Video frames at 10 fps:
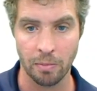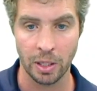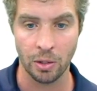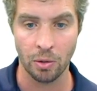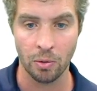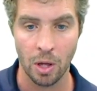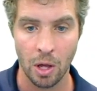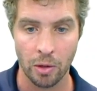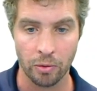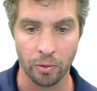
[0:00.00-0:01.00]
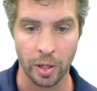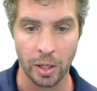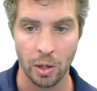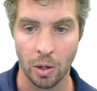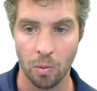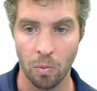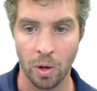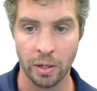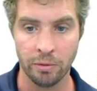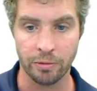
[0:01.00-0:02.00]
menu, 3,
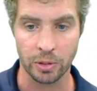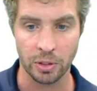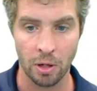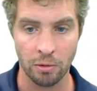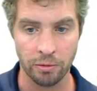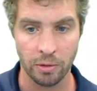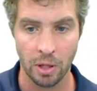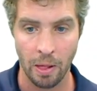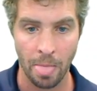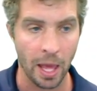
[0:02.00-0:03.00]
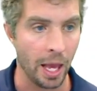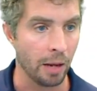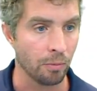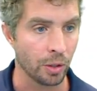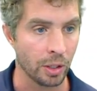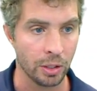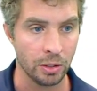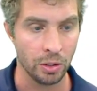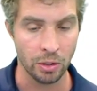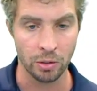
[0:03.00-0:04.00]
1 for solve. And we're going
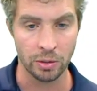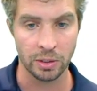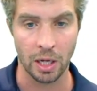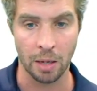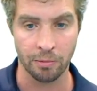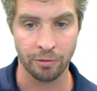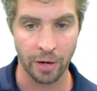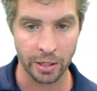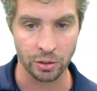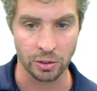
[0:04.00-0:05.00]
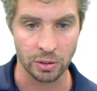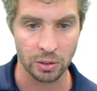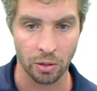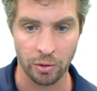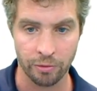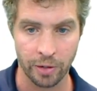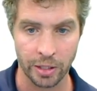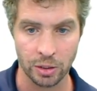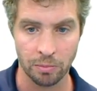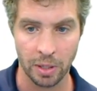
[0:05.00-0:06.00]
to use fractions. So the
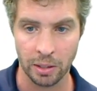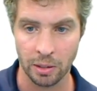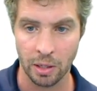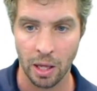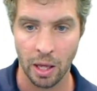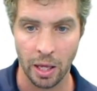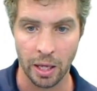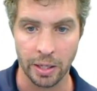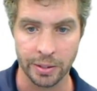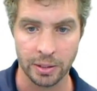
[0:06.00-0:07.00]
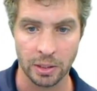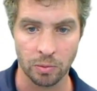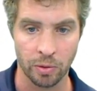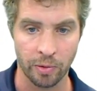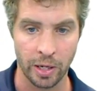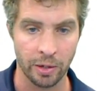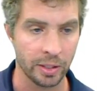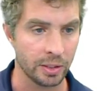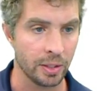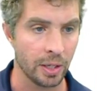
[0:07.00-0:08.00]
fraction button is this one right here
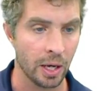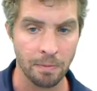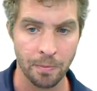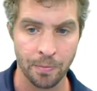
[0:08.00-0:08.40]
next to the 9.